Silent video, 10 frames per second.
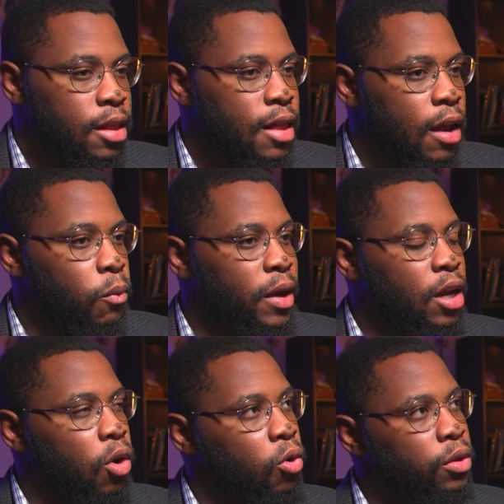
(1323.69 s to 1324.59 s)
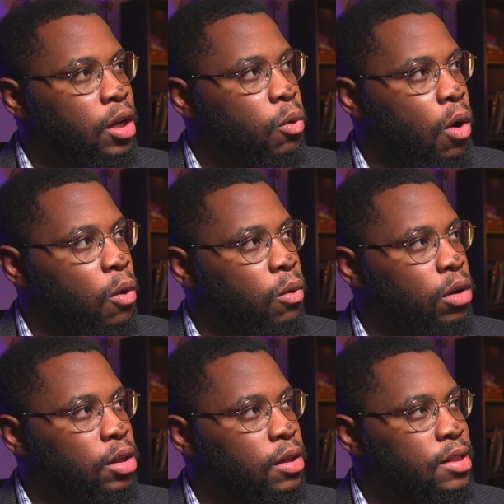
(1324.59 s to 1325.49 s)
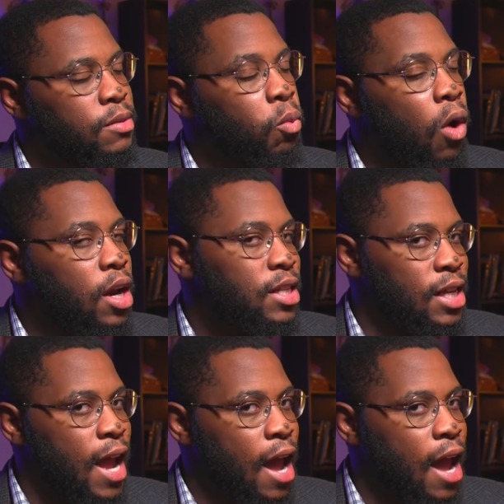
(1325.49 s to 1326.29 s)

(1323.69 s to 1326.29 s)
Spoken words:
that we can only quote one St.